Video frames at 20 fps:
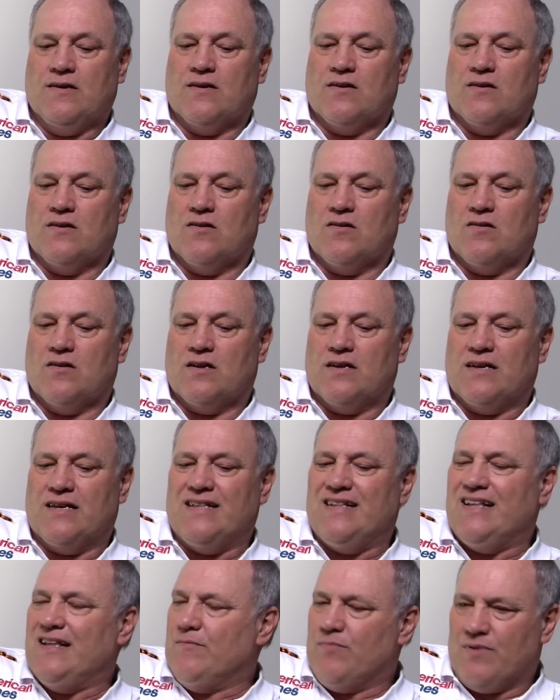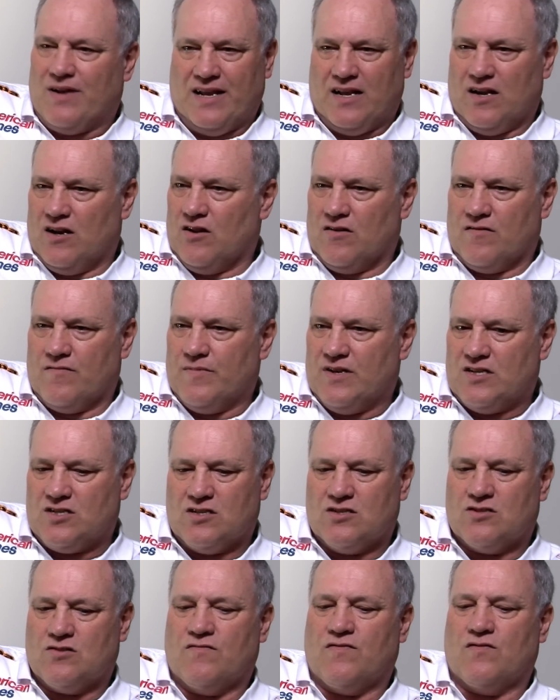Uh, he didn't play a lot of
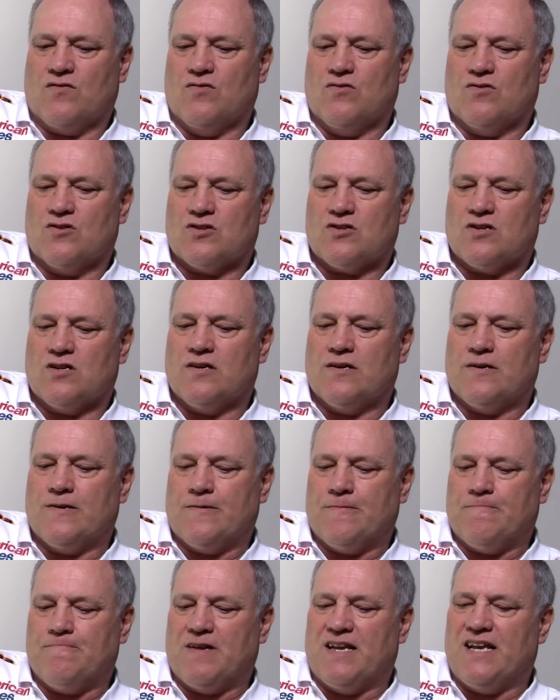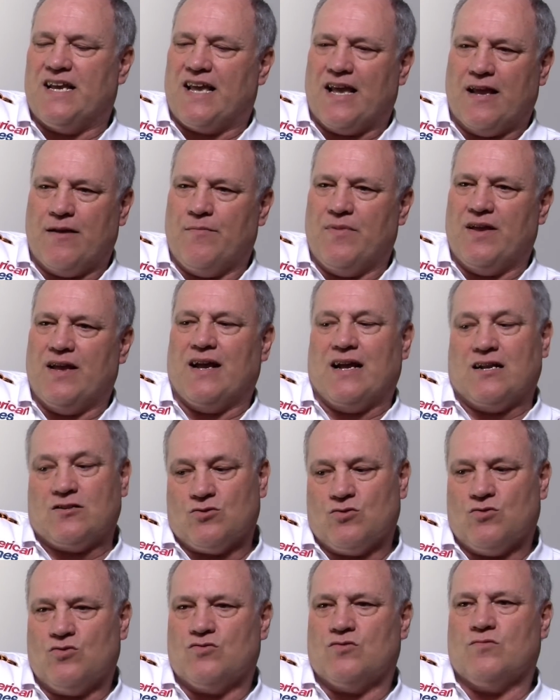matches, of course. Uh, he came here. I
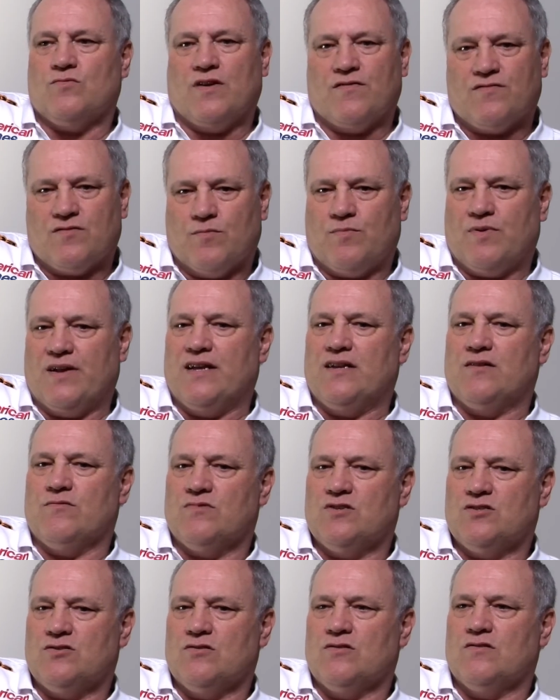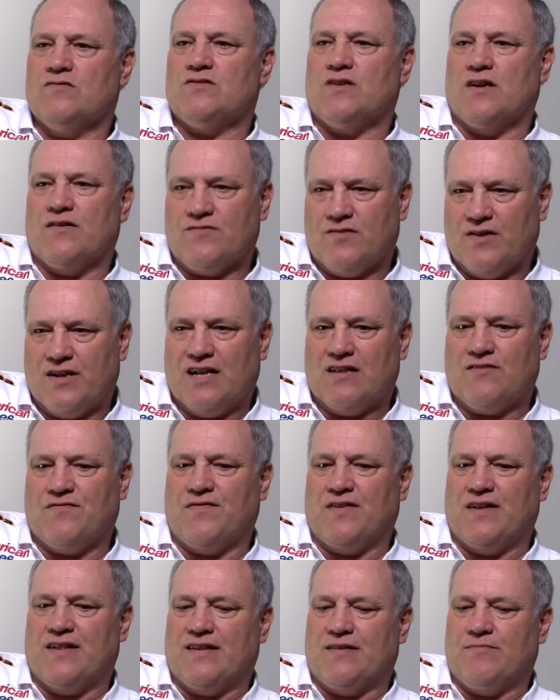told him, you have to play in the reserves, you have to get
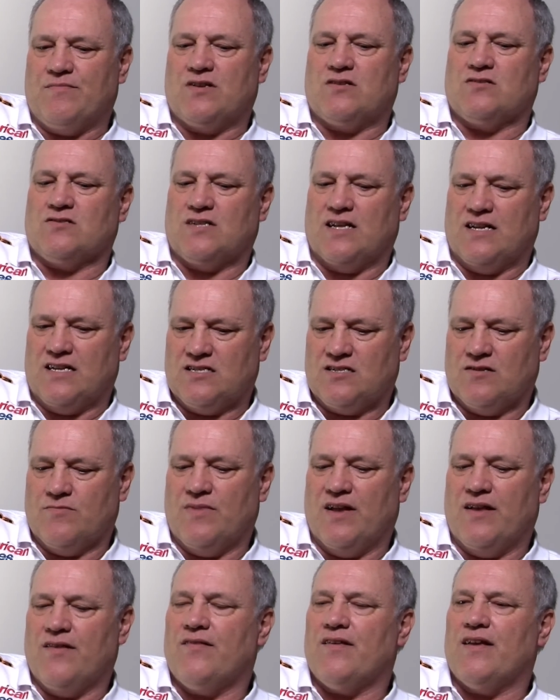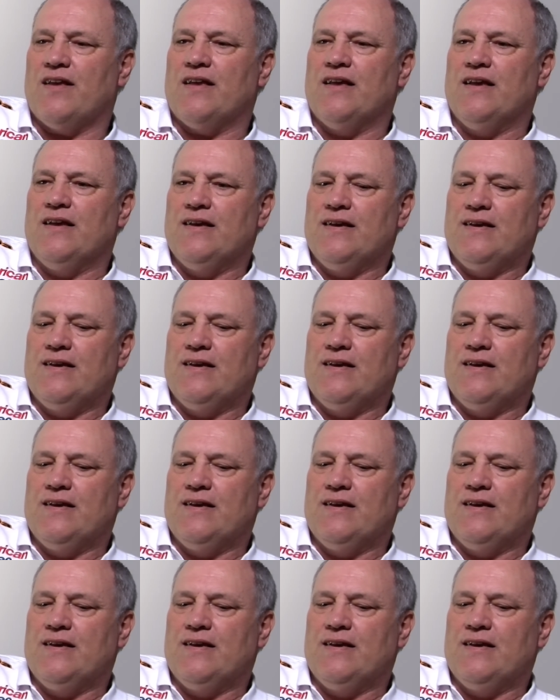fit, because that is the main thing